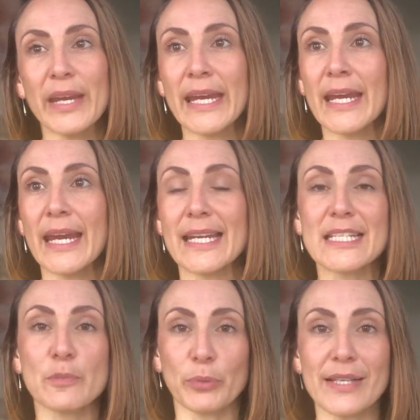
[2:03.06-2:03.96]
we
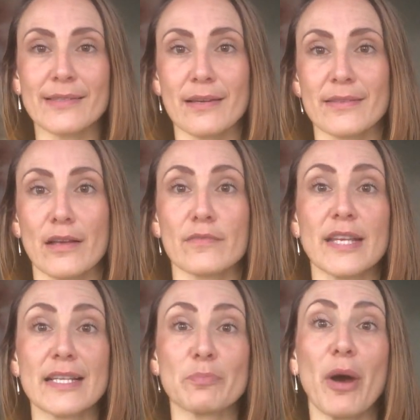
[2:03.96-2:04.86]
express ourselves
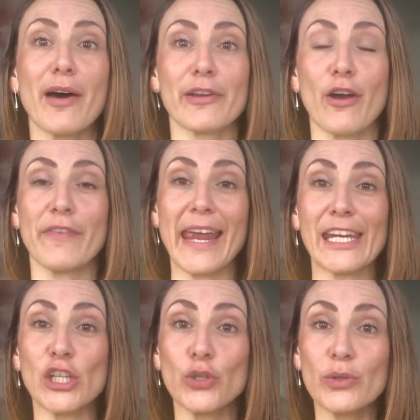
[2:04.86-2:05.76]
as part of a
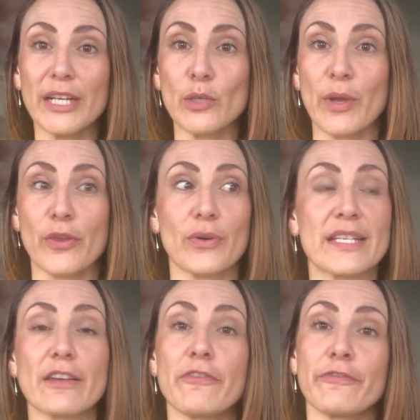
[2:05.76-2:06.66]
unit, whether
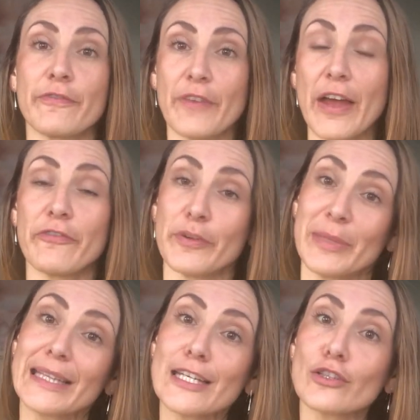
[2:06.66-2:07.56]
it's a
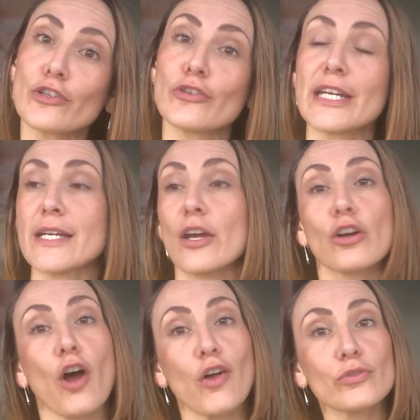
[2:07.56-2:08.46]
familial unit, a
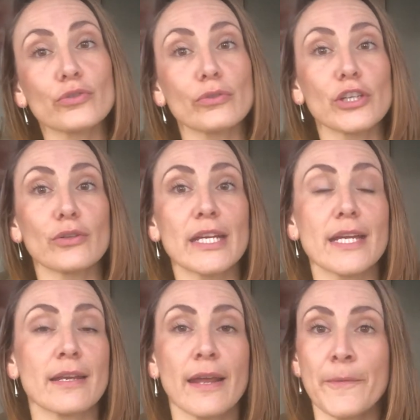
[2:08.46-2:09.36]
cultural
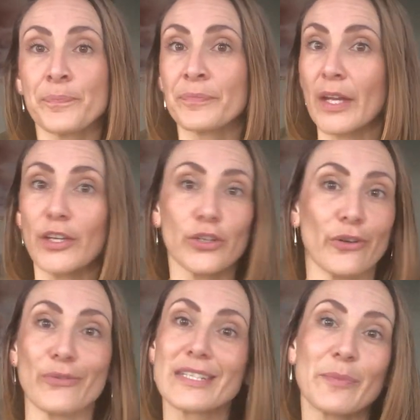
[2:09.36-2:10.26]
unit,
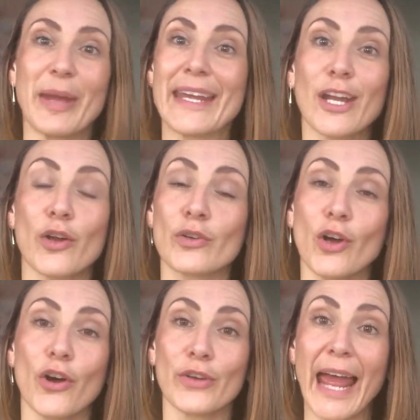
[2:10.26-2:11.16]
depending
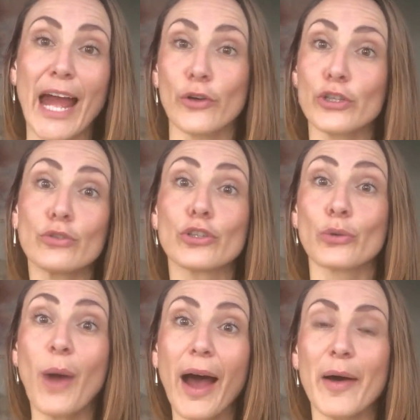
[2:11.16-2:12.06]
on how you
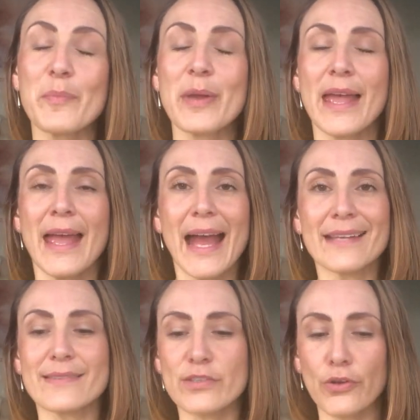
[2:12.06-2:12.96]
grew up.
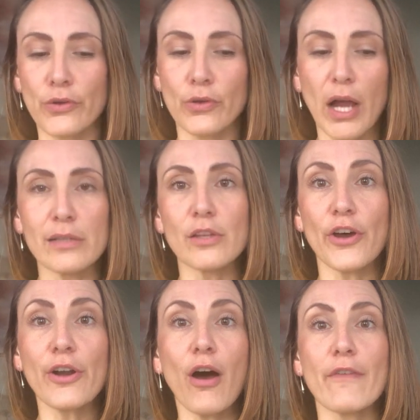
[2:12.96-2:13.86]
And so a
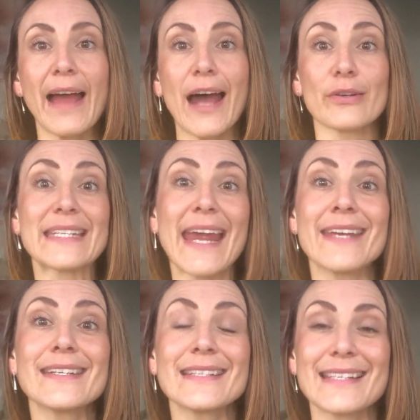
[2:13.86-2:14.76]
lot of our
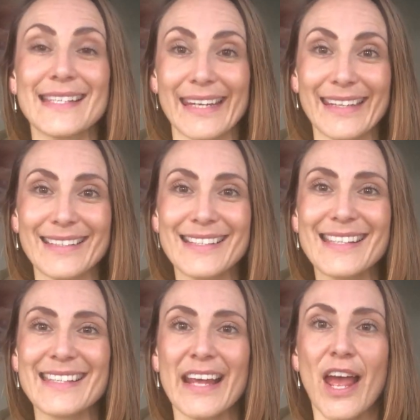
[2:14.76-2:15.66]

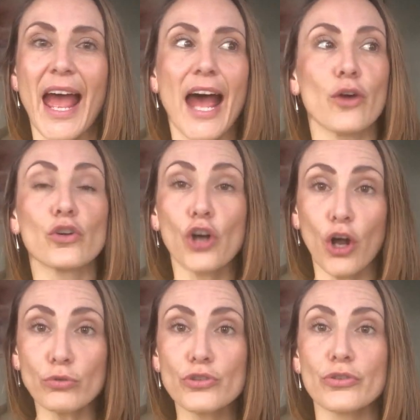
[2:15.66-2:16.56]
tendencies, our
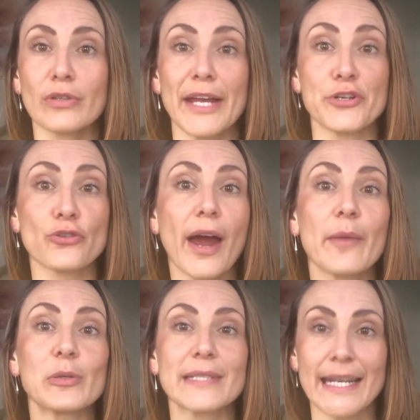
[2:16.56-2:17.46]
cultural and
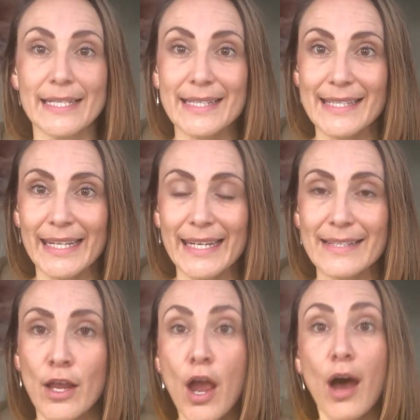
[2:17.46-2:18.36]
tribal
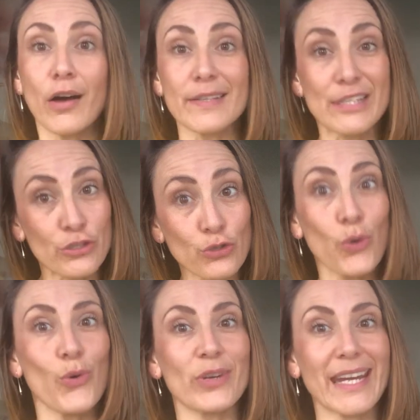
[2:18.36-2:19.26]
tendencies, are
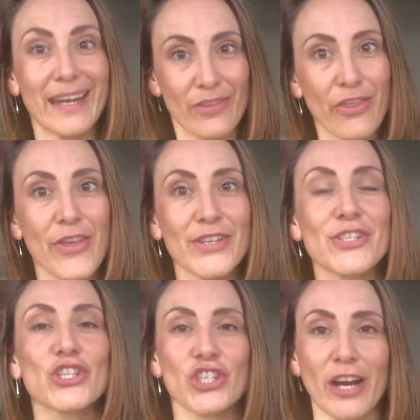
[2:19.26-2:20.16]
stored in
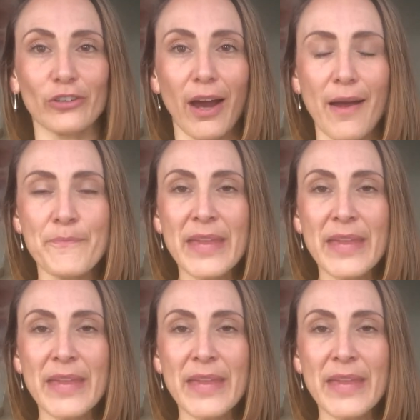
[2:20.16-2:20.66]
this chakra.